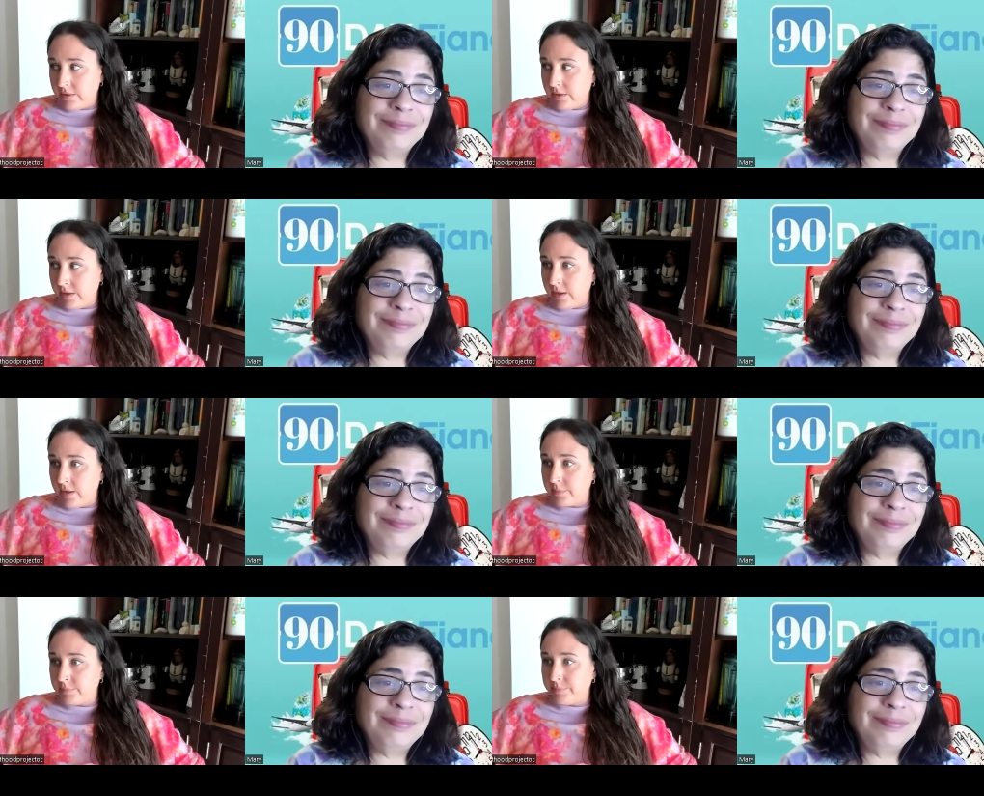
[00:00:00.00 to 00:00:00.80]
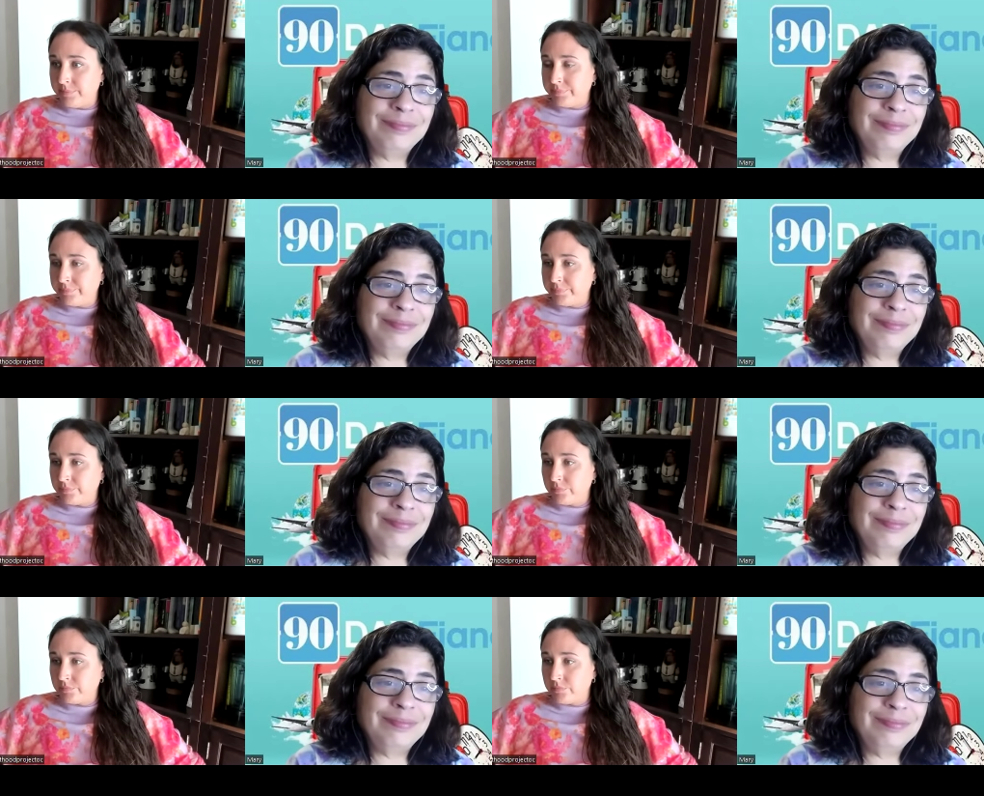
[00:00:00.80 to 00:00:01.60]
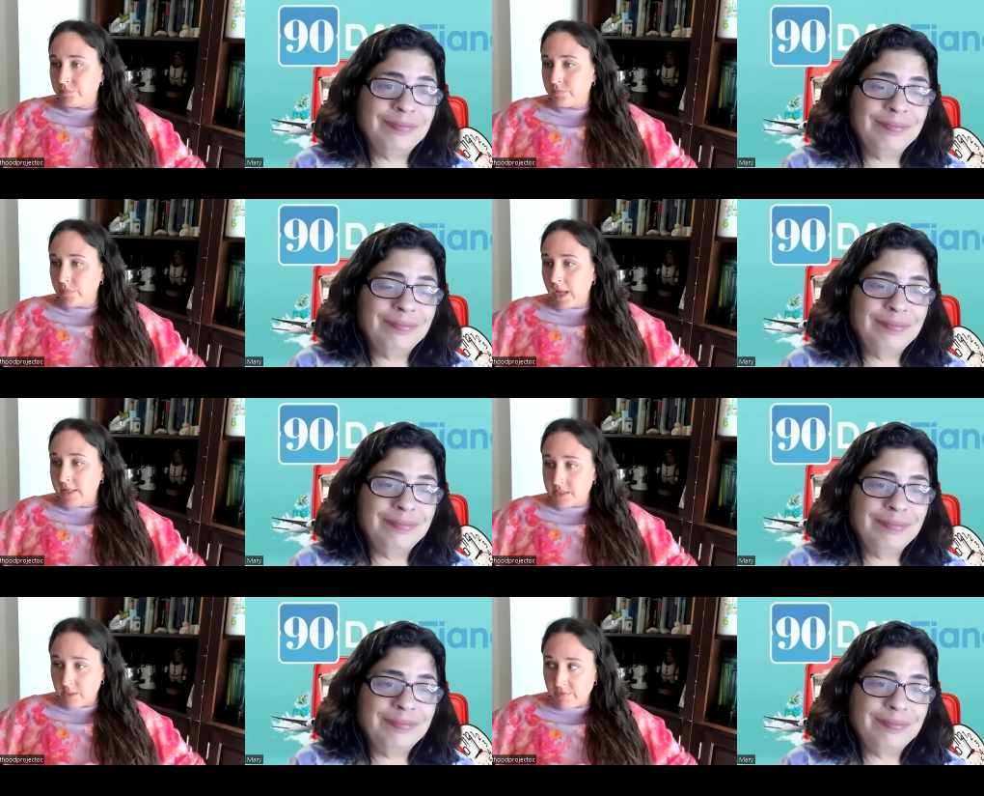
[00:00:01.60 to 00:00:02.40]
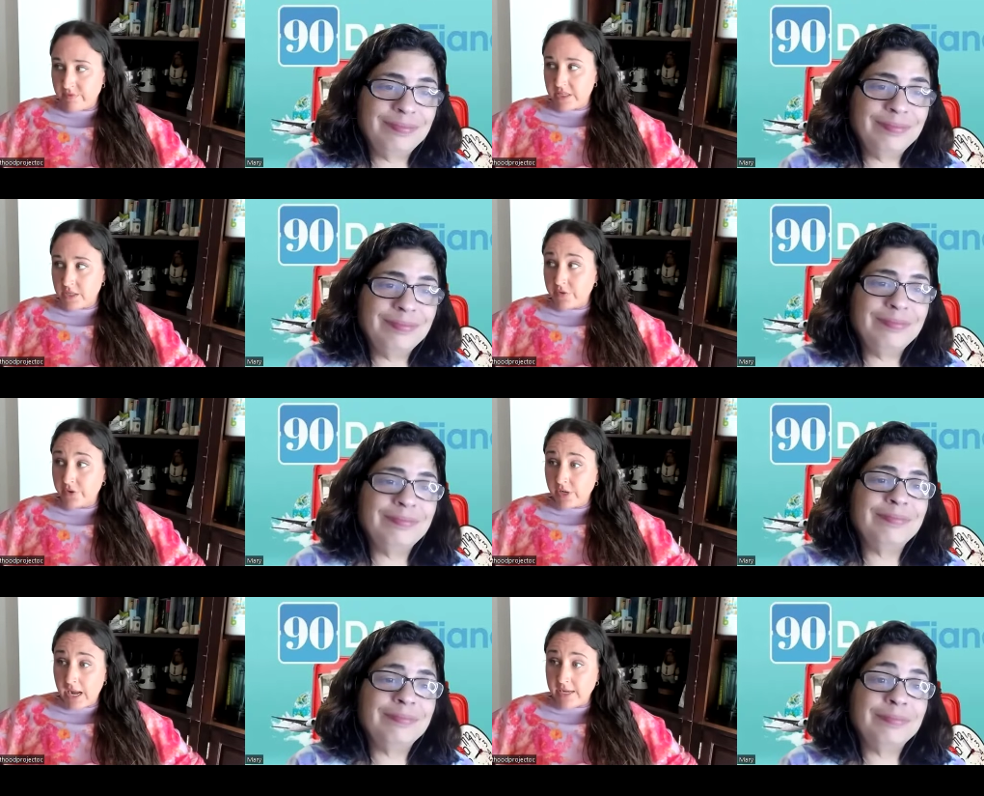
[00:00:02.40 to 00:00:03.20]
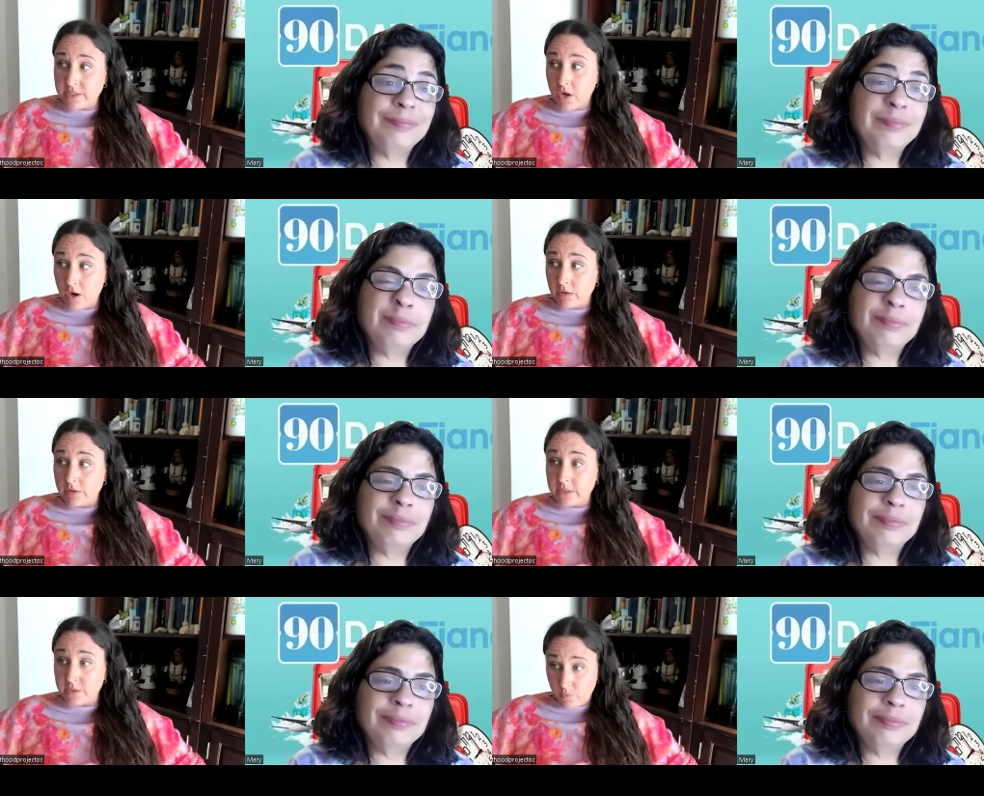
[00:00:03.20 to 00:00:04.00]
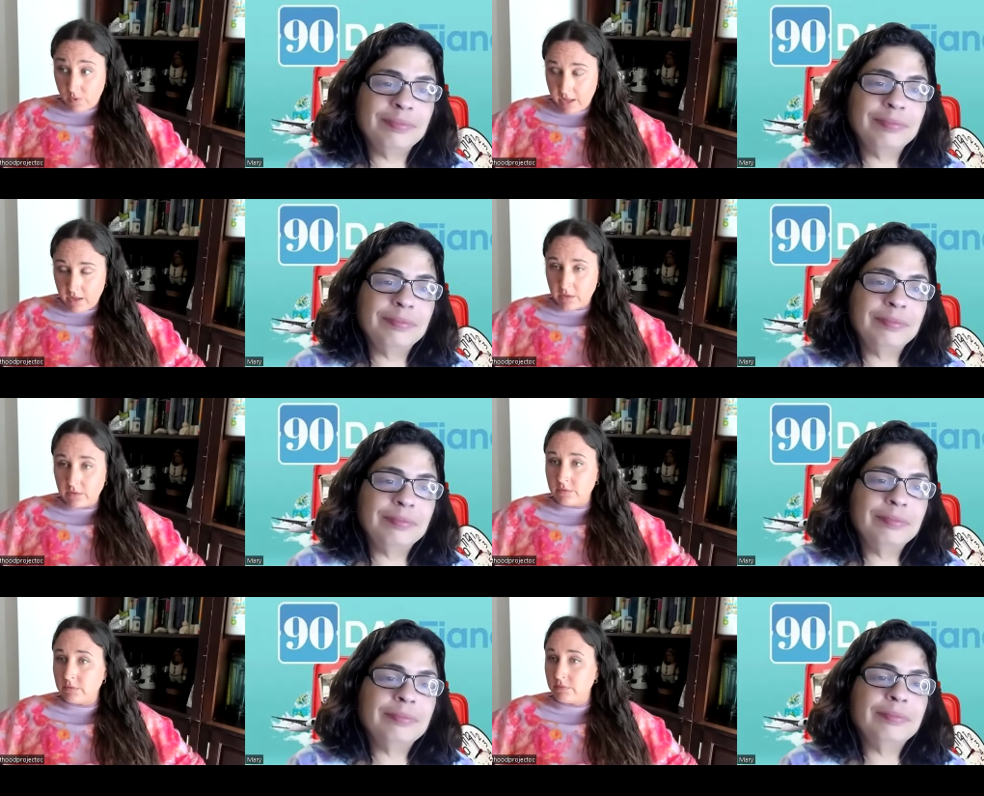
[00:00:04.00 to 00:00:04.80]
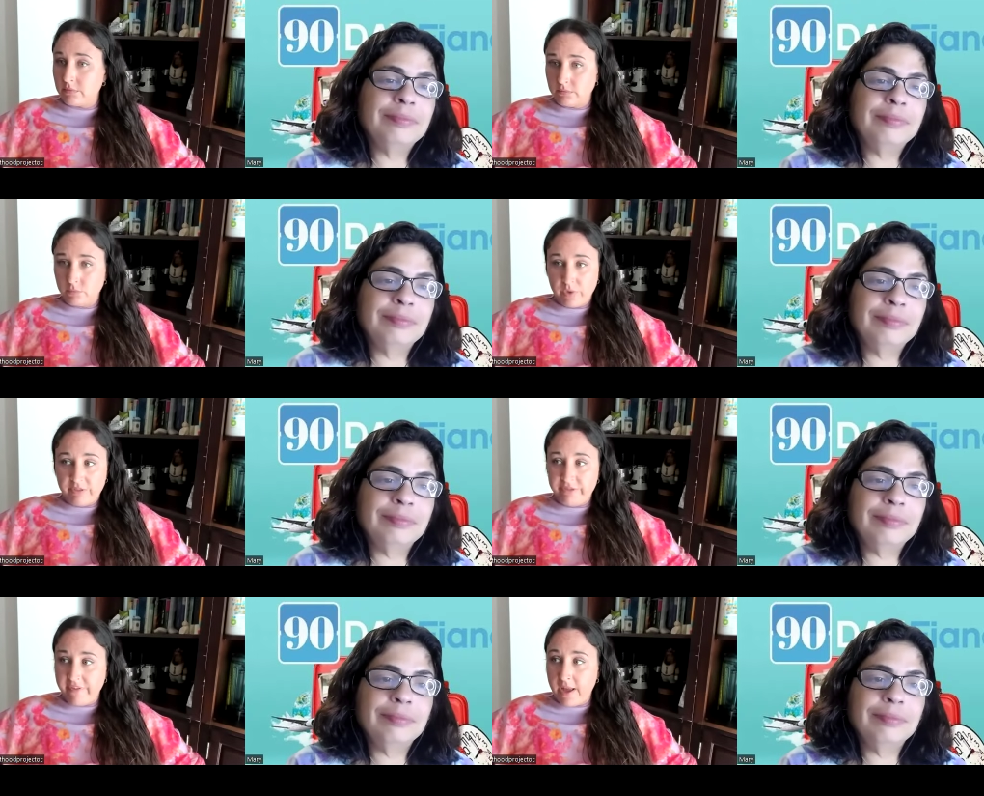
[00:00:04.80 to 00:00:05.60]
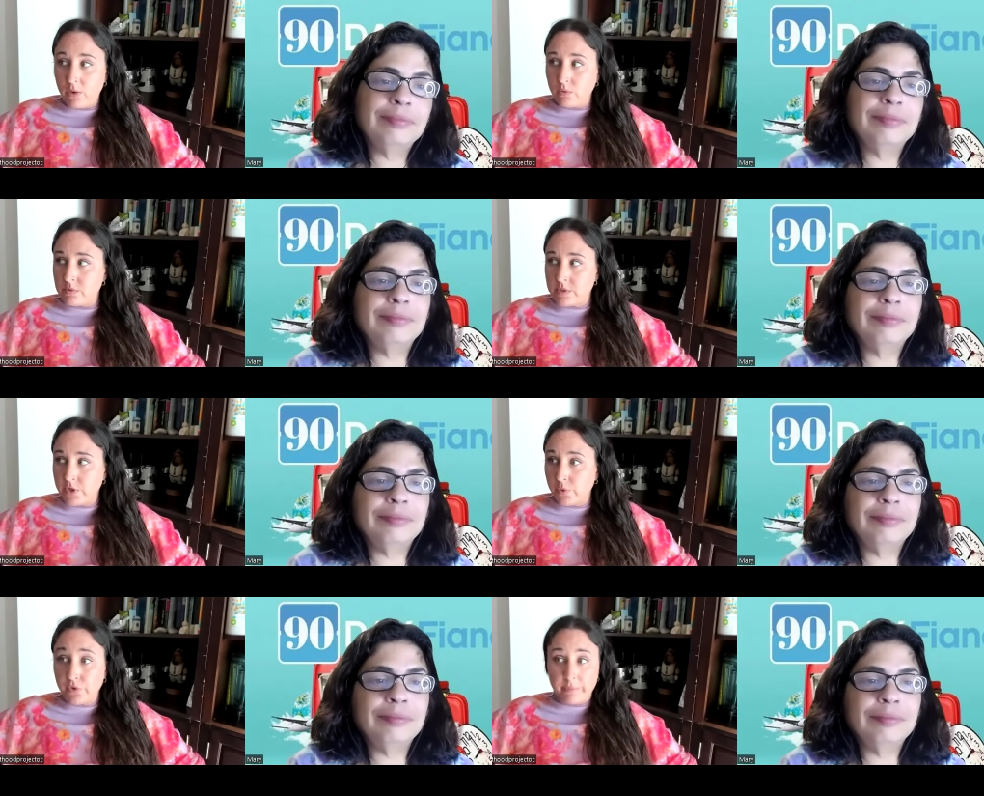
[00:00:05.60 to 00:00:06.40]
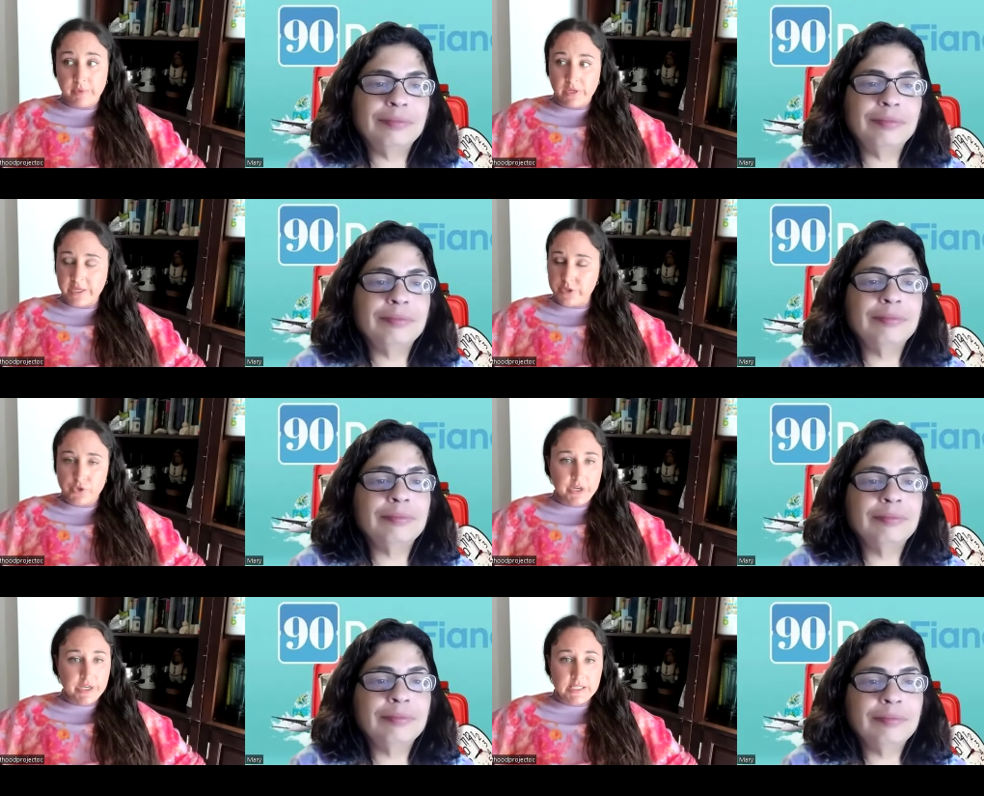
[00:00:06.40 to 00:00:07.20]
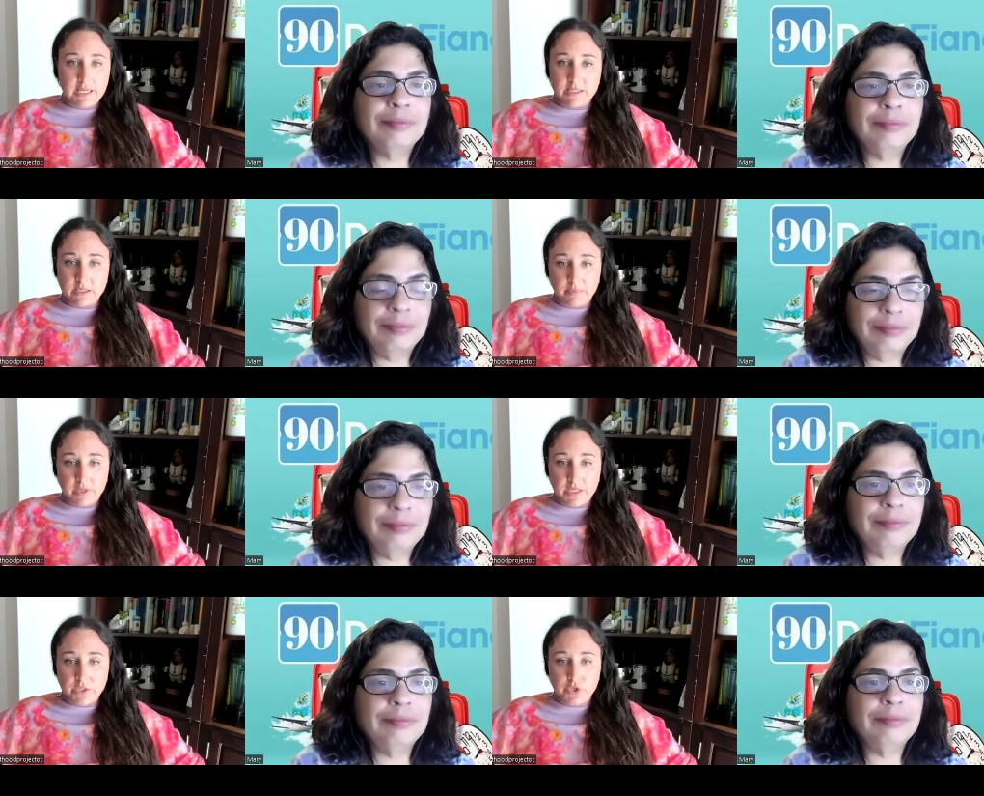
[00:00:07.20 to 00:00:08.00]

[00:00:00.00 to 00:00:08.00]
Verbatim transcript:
Speaker 1: um and some of these other guys are as well we've found you know criminal histories on some of these